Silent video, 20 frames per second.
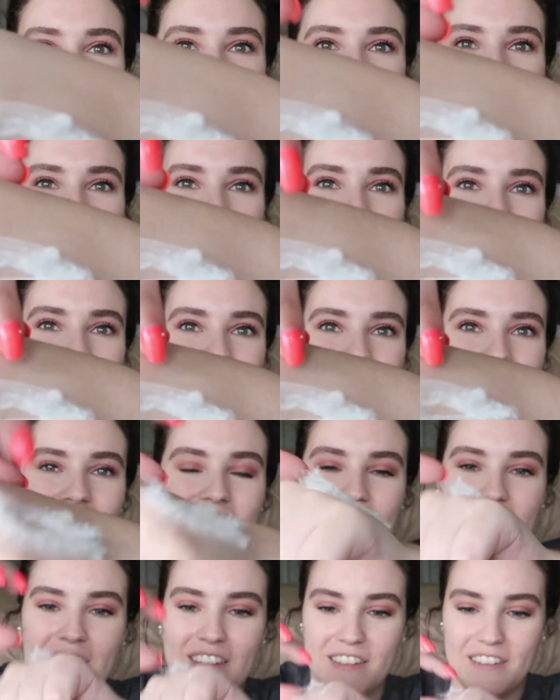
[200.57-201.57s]
I
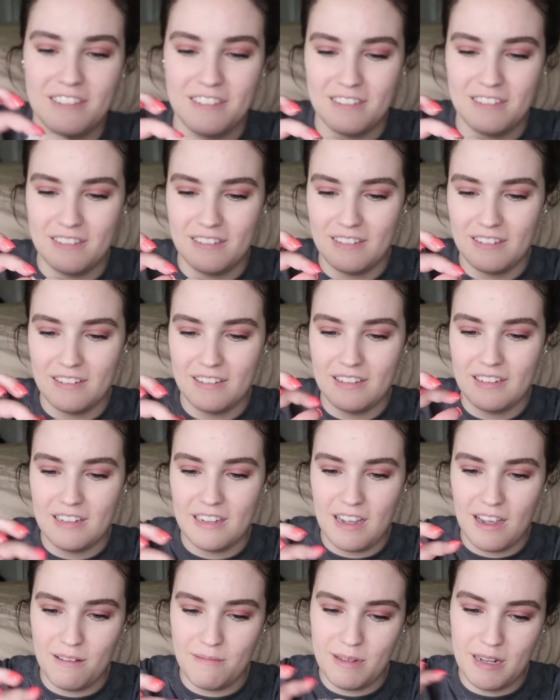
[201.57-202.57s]

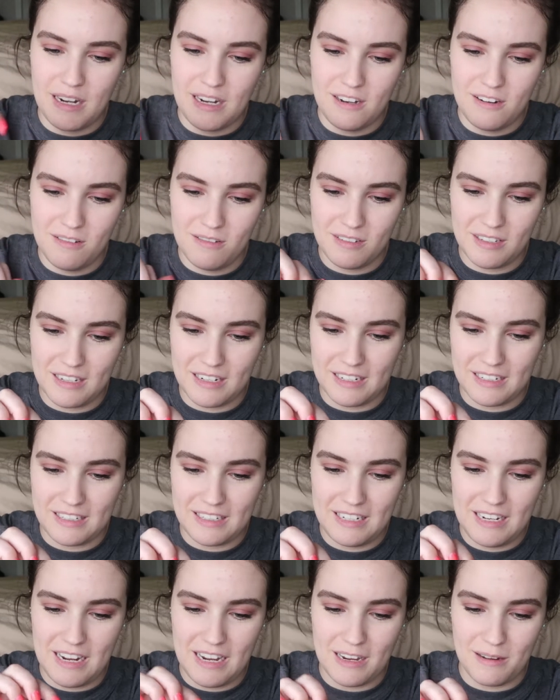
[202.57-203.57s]
mean, I knew it was gonna
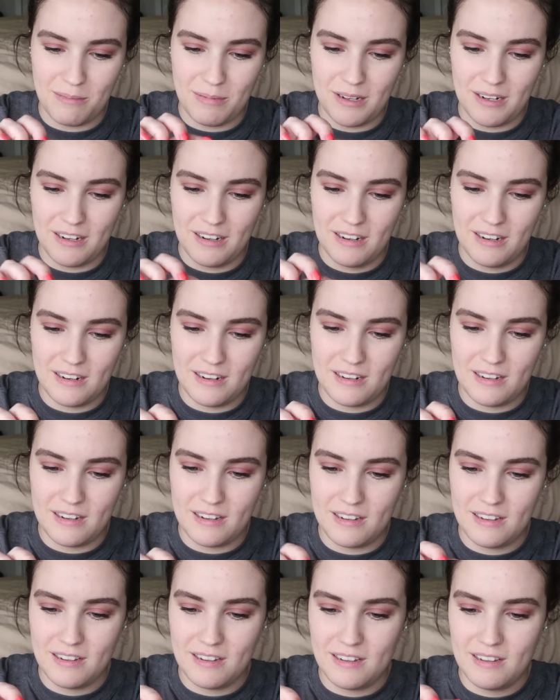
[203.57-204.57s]
stick, but
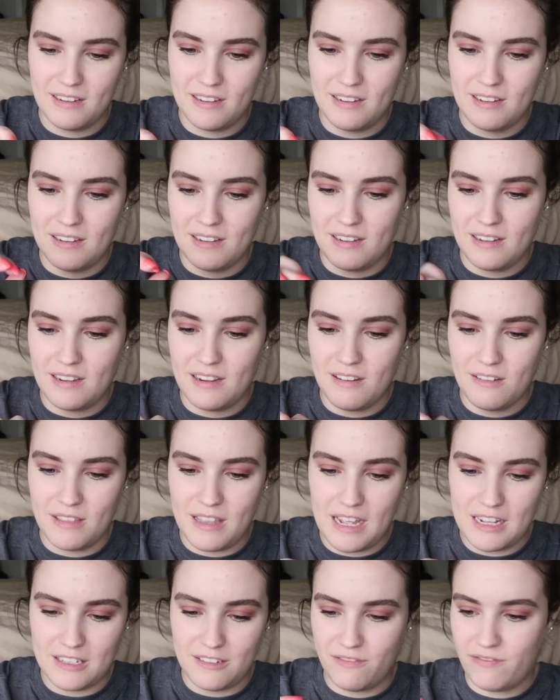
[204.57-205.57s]
oh,
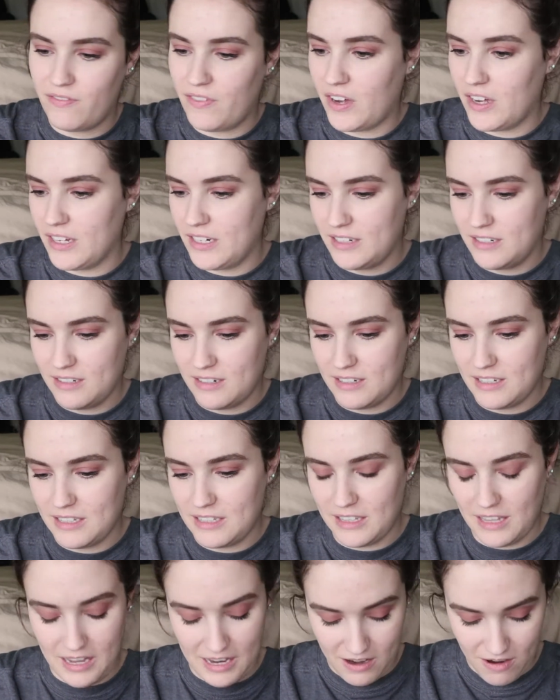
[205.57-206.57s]
that's fun.
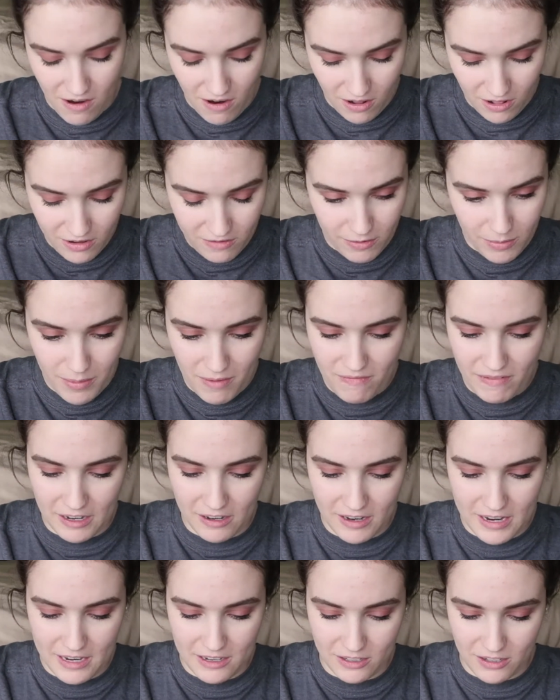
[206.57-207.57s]
It's like all over my
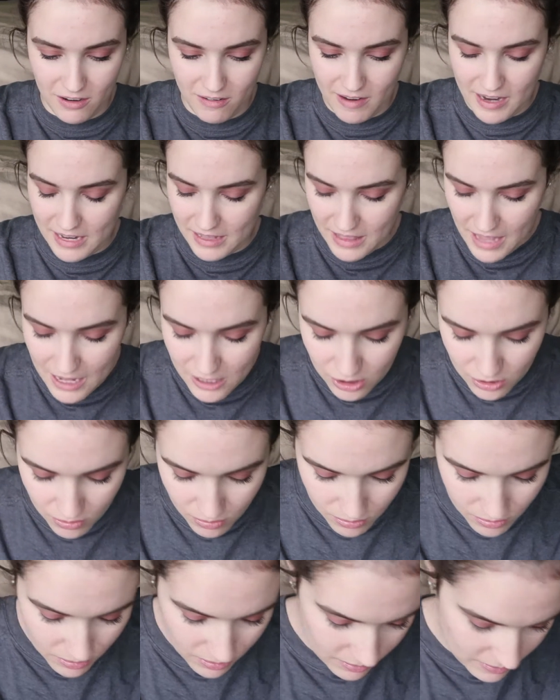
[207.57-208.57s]
fingernails already. That's
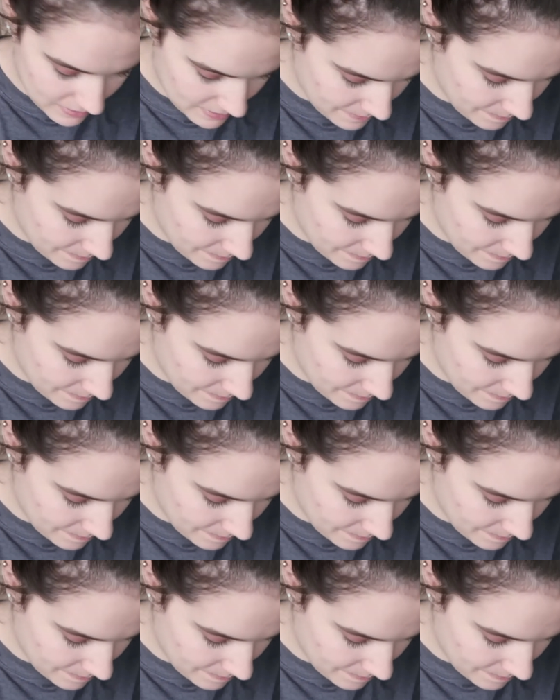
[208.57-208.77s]
cool.